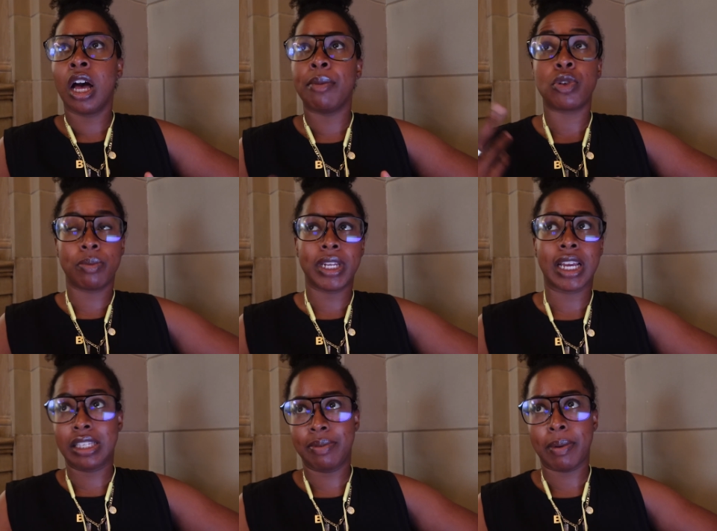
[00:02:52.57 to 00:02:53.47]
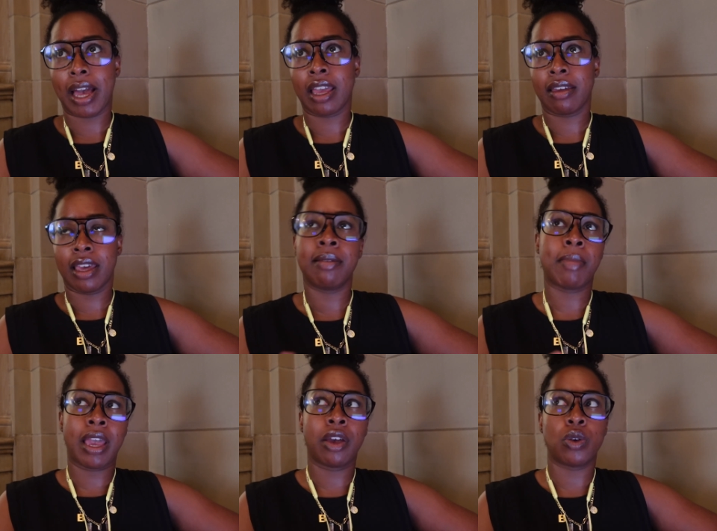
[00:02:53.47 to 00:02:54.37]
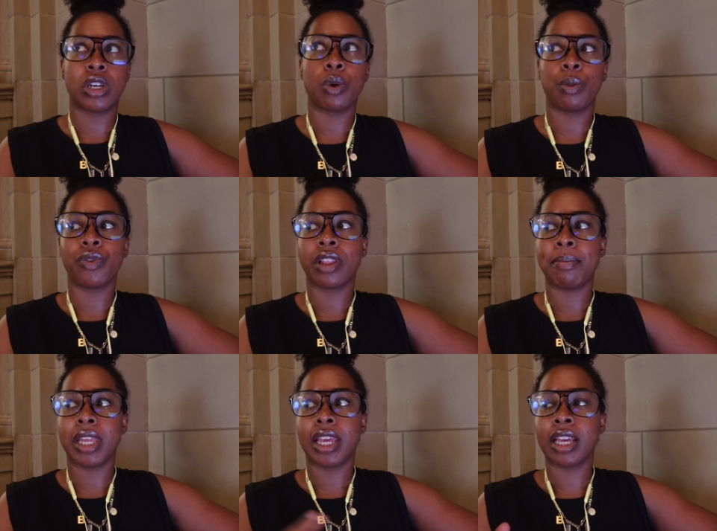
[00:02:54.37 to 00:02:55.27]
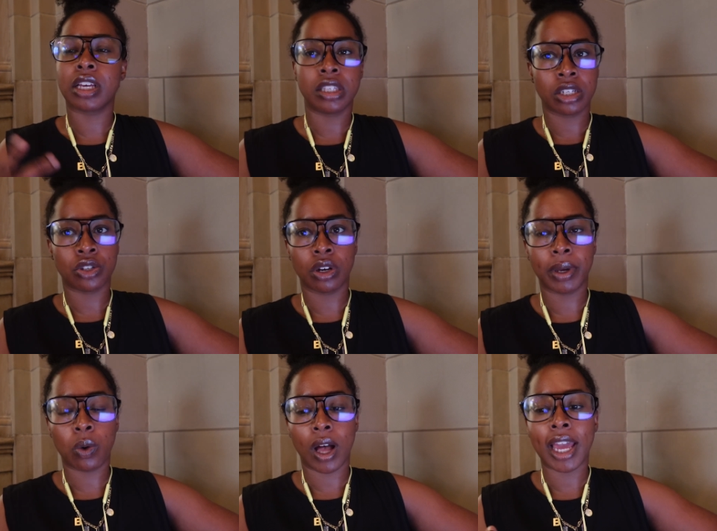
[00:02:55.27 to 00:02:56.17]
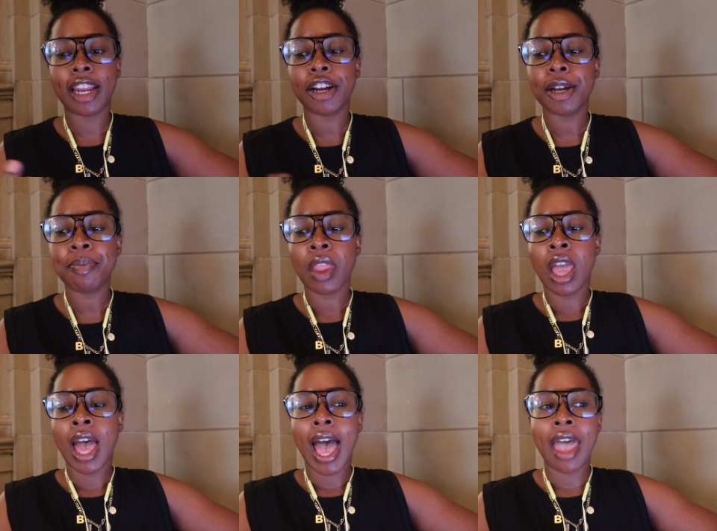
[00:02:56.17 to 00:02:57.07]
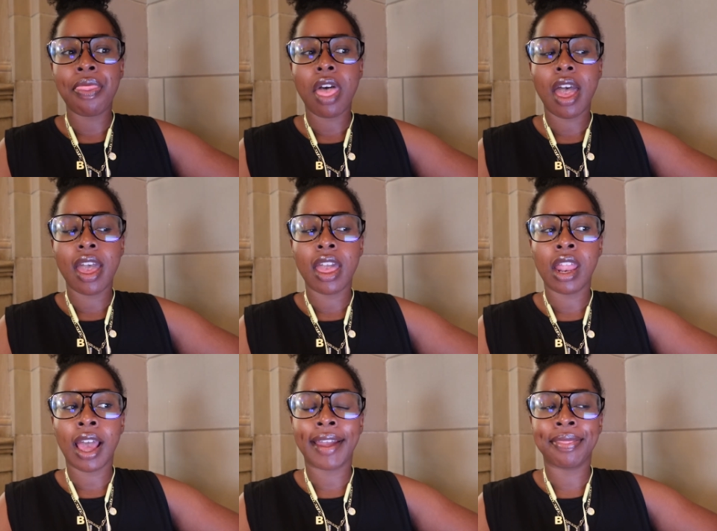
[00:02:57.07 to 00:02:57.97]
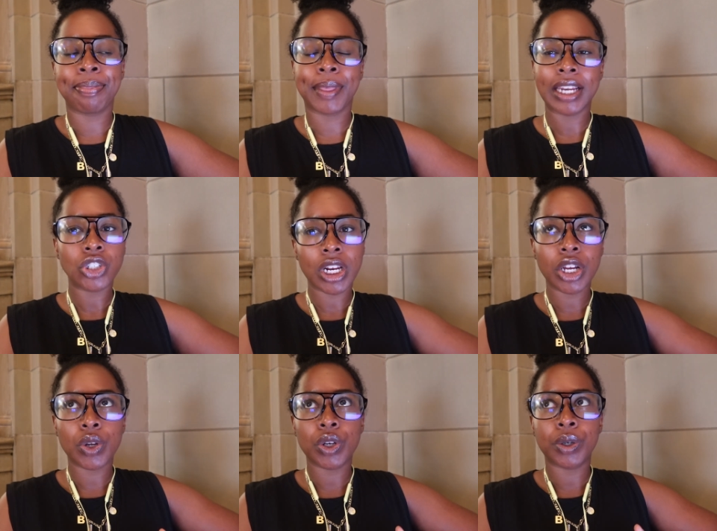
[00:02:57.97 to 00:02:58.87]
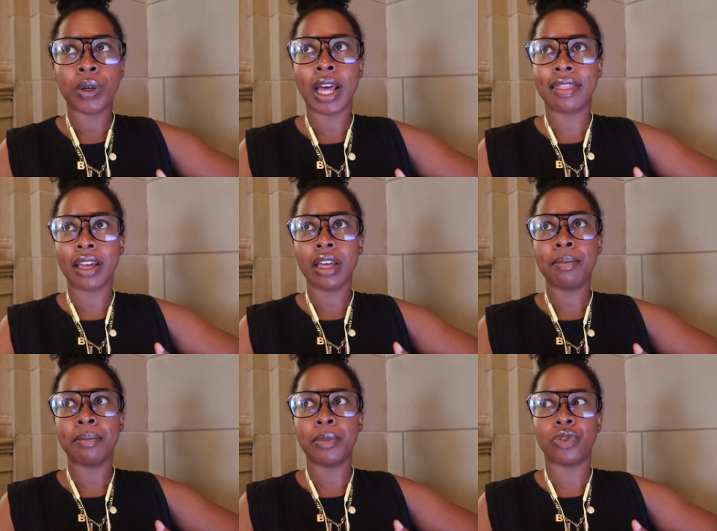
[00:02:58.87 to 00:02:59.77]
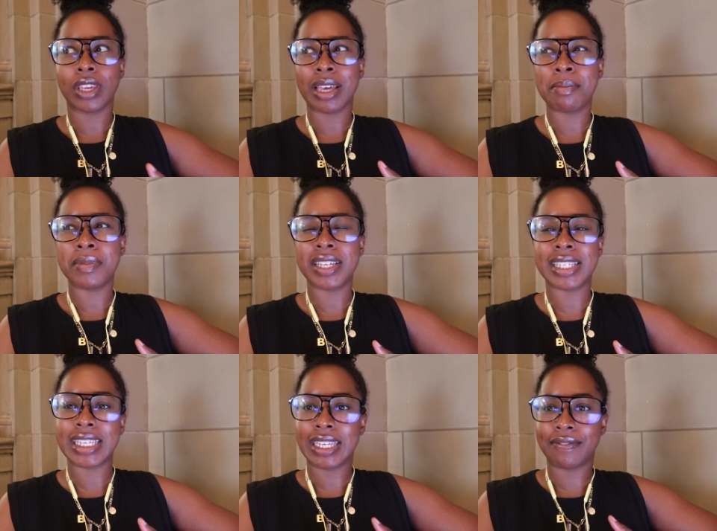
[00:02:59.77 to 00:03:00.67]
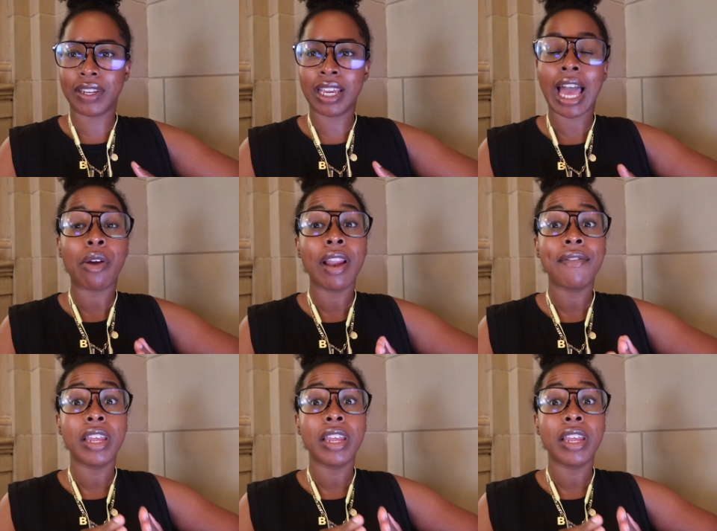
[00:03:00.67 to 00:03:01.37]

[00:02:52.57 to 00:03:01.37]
so it'll be nice to be back in my hotel room for the meeting because it's going to be quieter. And then I'm going to try to go to, I think, a museum this evening. I don't have